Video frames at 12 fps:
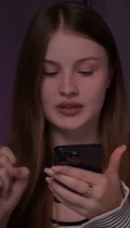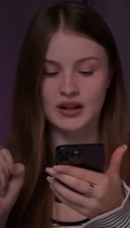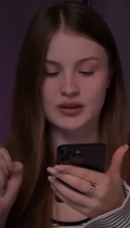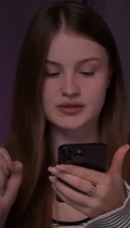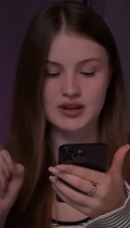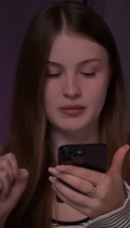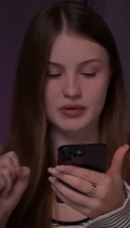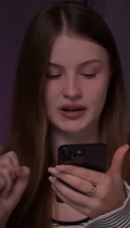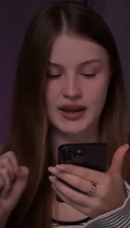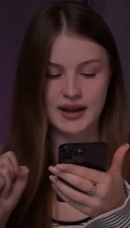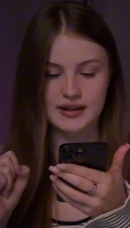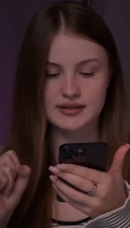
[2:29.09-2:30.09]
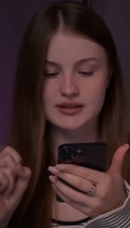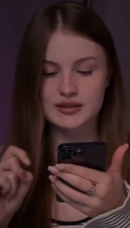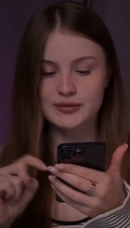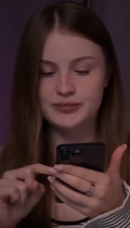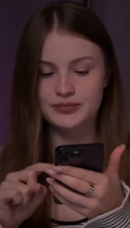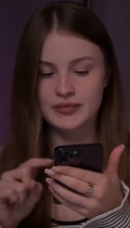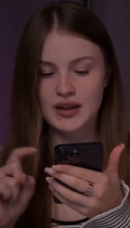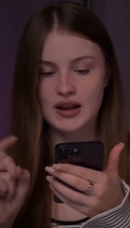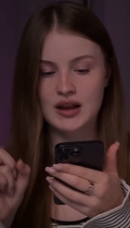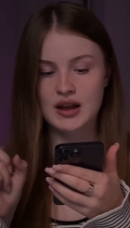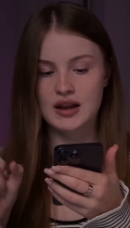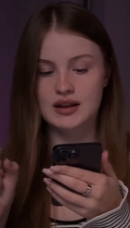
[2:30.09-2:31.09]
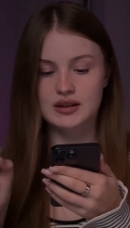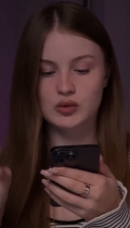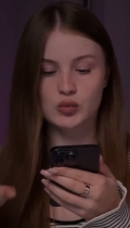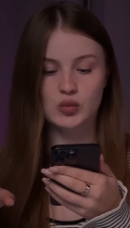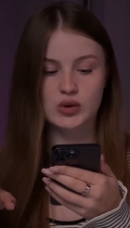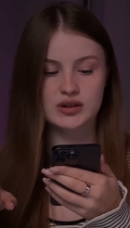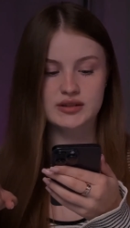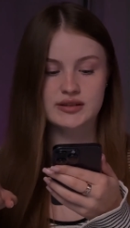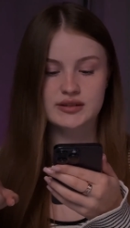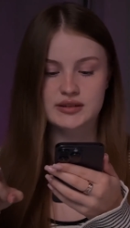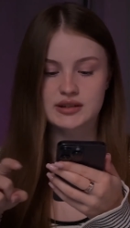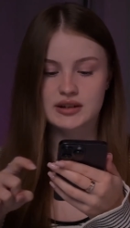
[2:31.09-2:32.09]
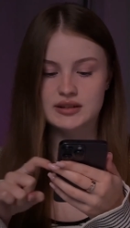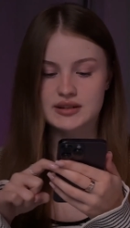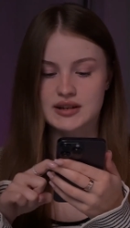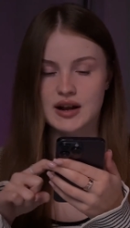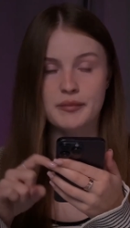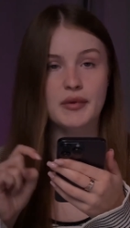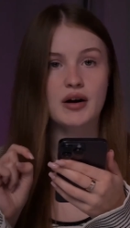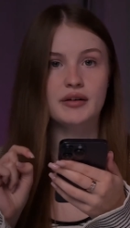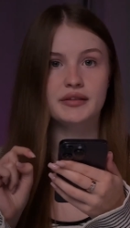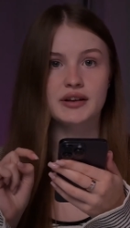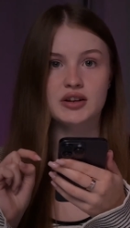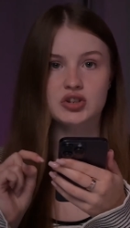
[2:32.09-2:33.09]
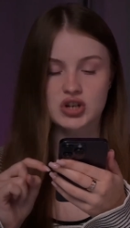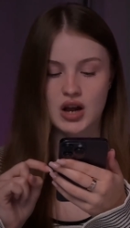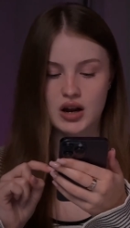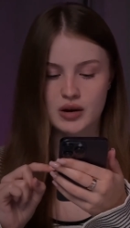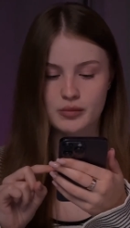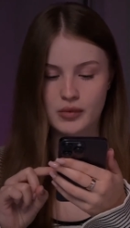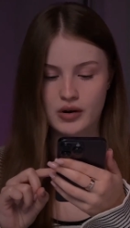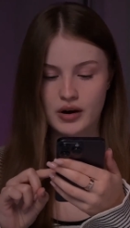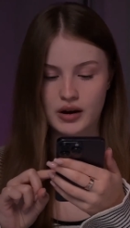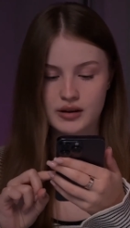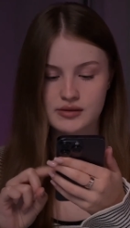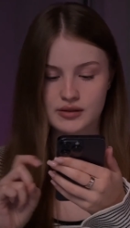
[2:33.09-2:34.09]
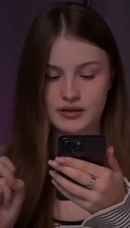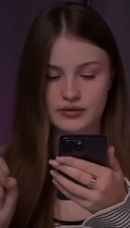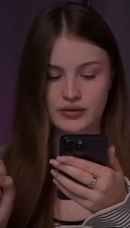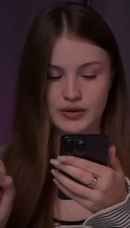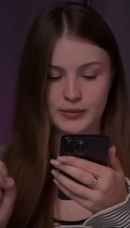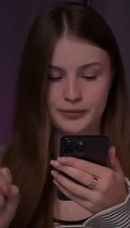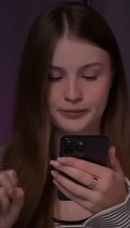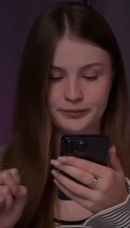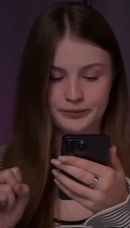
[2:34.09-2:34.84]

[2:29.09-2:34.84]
Now tap on cancel, and once it's done, tap on the check mark to confirm.